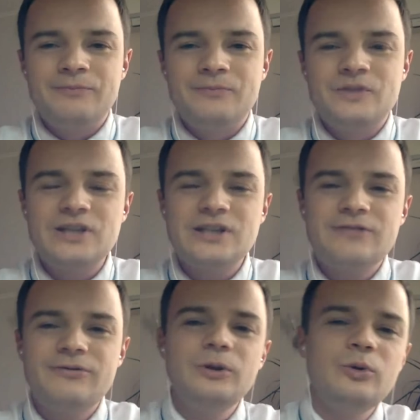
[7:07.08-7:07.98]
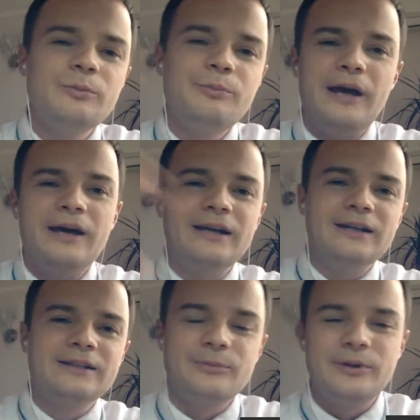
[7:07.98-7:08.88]
just if you look back a
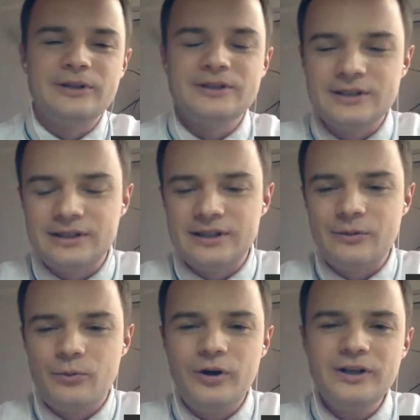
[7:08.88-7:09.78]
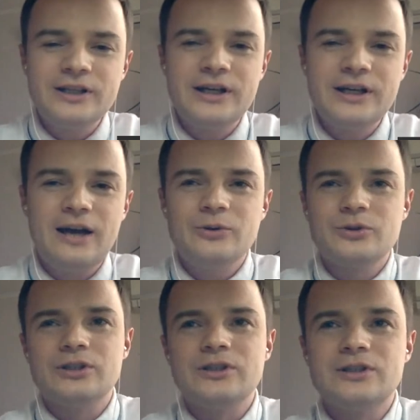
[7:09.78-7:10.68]
little bit, what
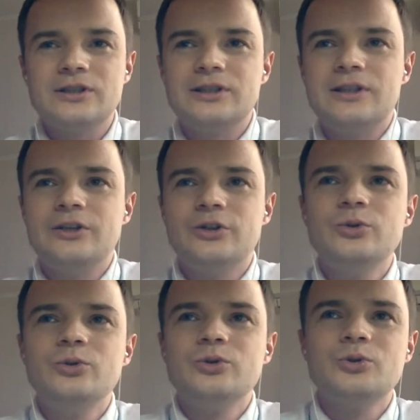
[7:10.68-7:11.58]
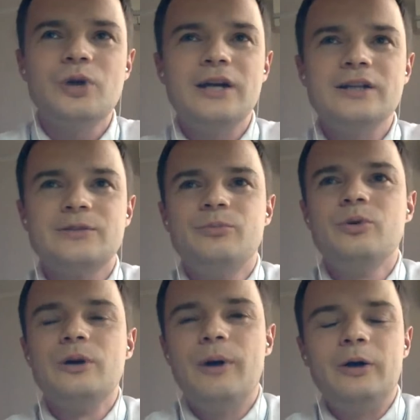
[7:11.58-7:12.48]
caused you to write the
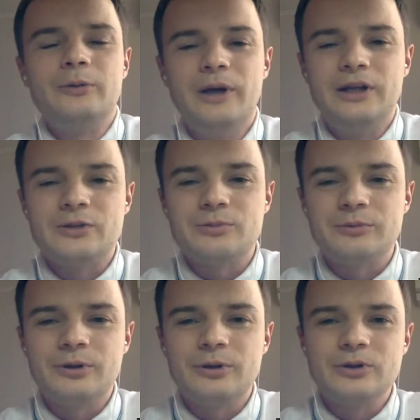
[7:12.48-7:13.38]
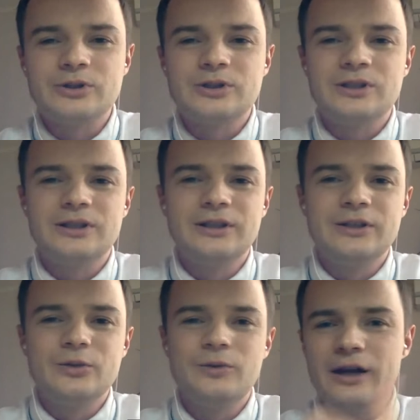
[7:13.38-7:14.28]
book about management? Because
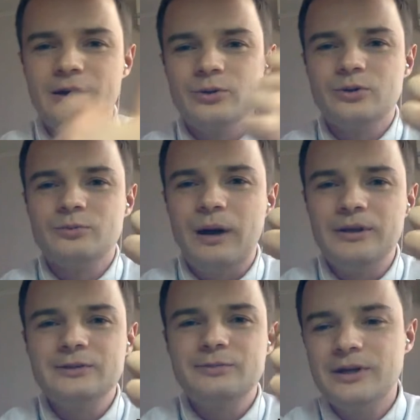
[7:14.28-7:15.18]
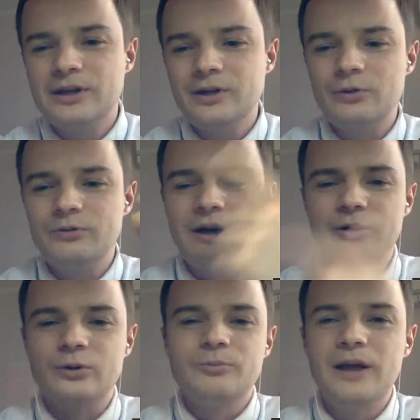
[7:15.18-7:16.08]
you were a good public speaker, you were a
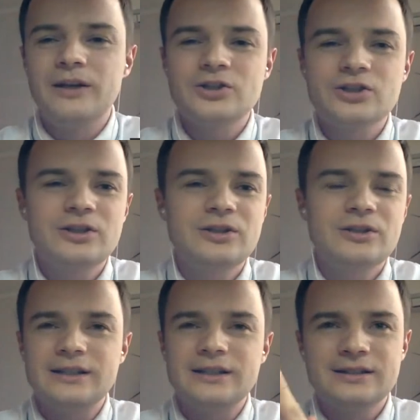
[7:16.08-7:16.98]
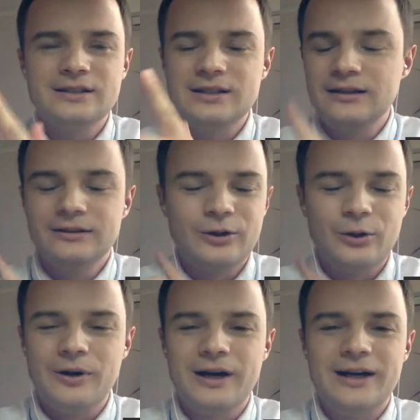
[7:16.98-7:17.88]
good manager, I still
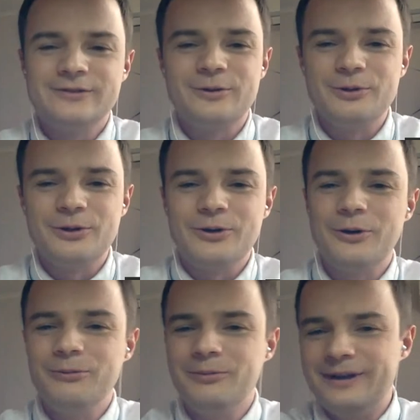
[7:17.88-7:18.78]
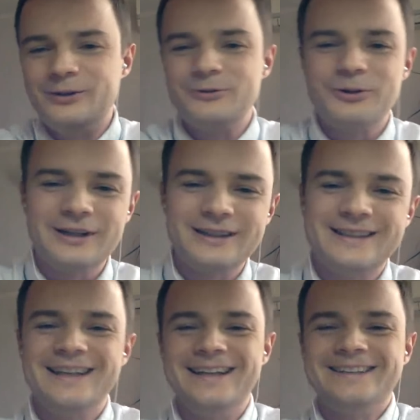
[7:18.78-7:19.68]
know guys from your company you
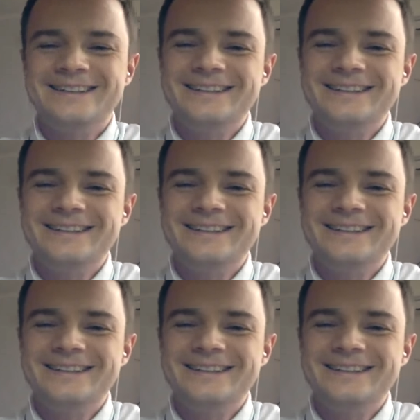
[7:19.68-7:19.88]
worked at